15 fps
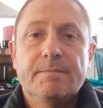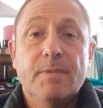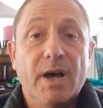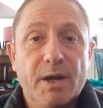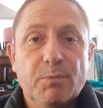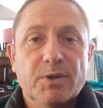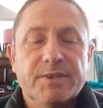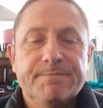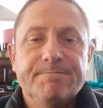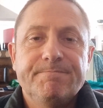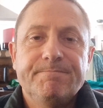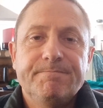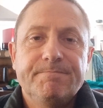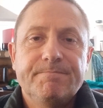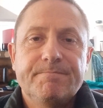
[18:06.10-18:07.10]
I
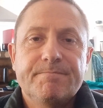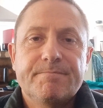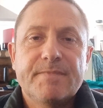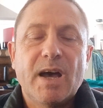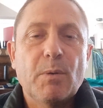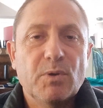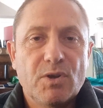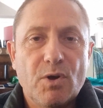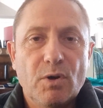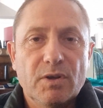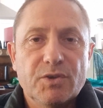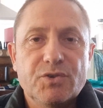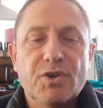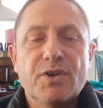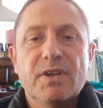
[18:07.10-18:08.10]
would call
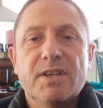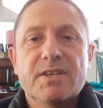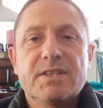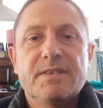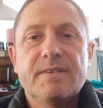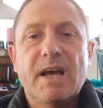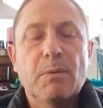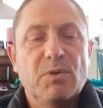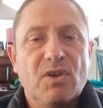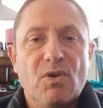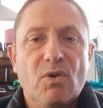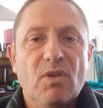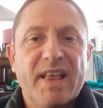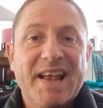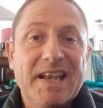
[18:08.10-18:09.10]
a journalist, I would
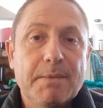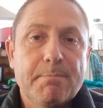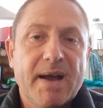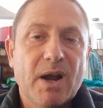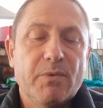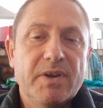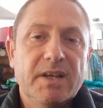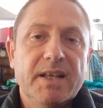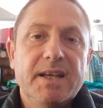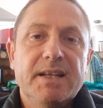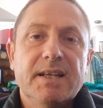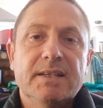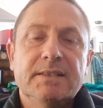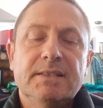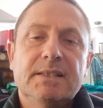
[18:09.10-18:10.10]
call any Maori
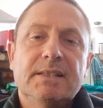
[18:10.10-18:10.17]
leader.